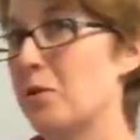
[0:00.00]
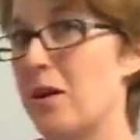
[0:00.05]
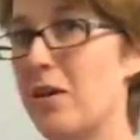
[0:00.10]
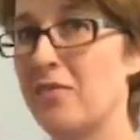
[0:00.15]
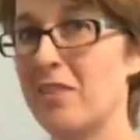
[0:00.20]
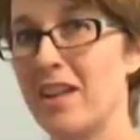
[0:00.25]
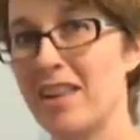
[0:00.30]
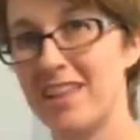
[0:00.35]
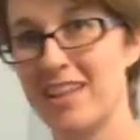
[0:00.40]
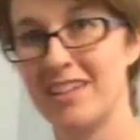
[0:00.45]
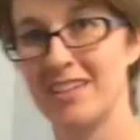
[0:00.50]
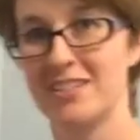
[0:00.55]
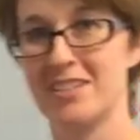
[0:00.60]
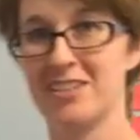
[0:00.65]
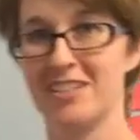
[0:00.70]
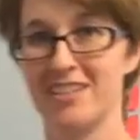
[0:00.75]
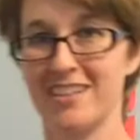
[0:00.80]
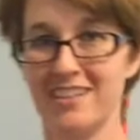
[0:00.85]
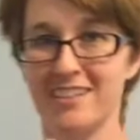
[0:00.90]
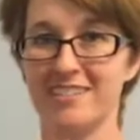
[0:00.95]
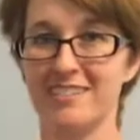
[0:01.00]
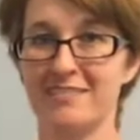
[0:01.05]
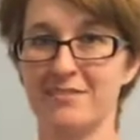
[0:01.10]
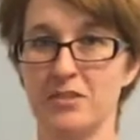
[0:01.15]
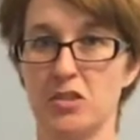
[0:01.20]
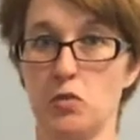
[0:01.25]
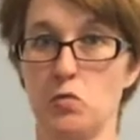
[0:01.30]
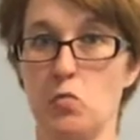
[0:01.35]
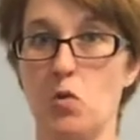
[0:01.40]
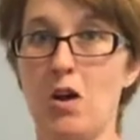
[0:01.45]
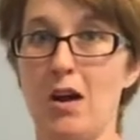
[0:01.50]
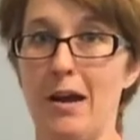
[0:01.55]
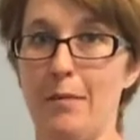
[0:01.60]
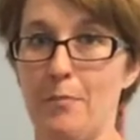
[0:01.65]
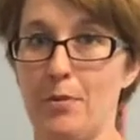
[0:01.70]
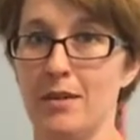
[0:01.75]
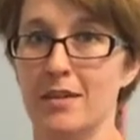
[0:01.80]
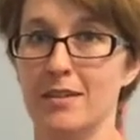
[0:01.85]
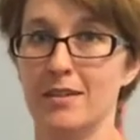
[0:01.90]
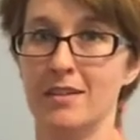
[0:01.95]
don't have anything to
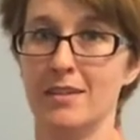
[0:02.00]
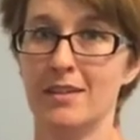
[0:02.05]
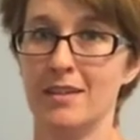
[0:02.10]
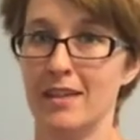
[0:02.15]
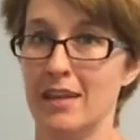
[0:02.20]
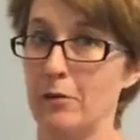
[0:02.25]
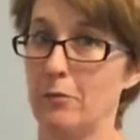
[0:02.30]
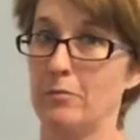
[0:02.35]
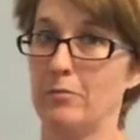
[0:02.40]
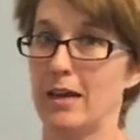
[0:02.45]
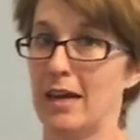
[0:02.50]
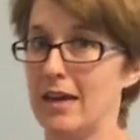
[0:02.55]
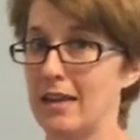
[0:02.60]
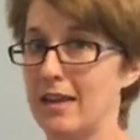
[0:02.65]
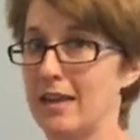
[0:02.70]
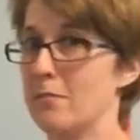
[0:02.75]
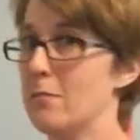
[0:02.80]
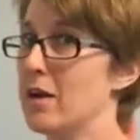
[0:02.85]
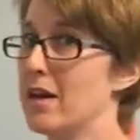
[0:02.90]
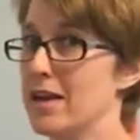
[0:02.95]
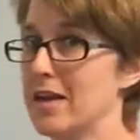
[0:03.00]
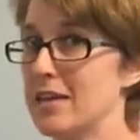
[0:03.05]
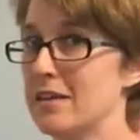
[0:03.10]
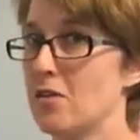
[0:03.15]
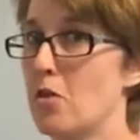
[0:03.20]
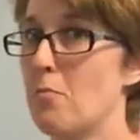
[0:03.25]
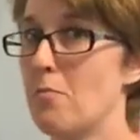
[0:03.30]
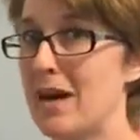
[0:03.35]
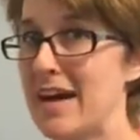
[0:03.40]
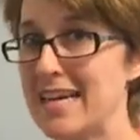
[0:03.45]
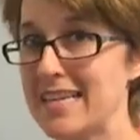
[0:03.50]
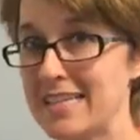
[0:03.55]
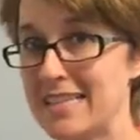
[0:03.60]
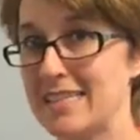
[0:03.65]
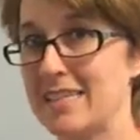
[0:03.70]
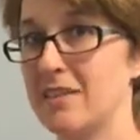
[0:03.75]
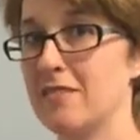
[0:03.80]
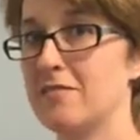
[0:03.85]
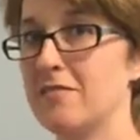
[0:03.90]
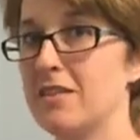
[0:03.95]
swap. I don't Got a lot of money to go buy
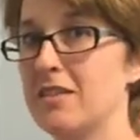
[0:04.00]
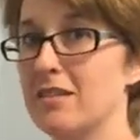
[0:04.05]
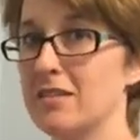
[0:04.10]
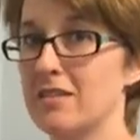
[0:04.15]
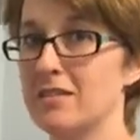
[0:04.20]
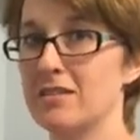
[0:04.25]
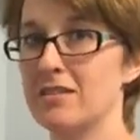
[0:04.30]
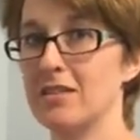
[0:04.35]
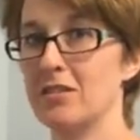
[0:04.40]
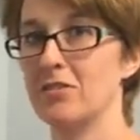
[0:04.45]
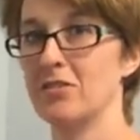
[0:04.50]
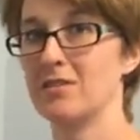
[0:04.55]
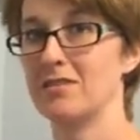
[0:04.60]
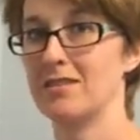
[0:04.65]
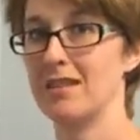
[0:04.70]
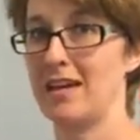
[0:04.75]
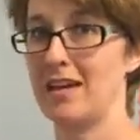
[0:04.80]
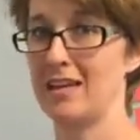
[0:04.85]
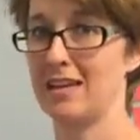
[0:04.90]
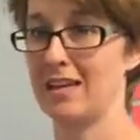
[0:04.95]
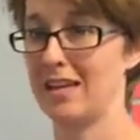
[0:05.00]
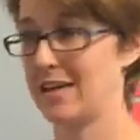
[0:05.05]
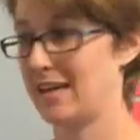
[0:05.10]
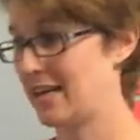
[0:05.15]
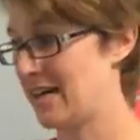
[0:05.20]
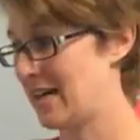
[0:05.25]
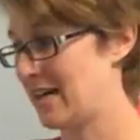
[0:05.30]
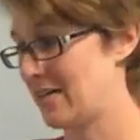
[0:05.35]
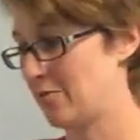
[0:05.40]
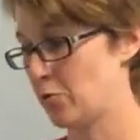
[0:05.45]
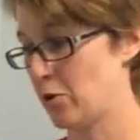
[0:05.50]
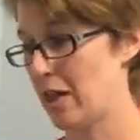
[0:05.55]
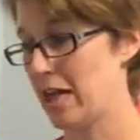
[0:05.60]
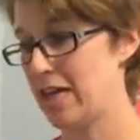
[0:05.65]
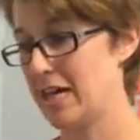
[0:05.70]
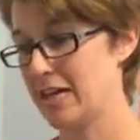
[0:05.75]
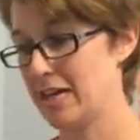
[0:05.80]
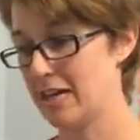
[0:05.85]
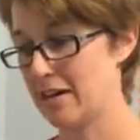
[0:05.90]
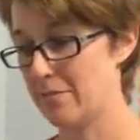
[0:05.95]
stuff either, so it's kind of like I gotta
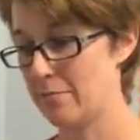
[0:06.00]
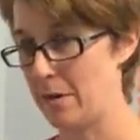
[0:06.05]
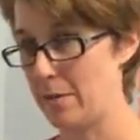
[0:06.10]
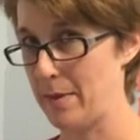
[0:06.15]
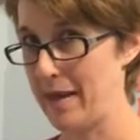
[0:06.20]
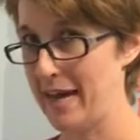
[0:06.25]
rely on my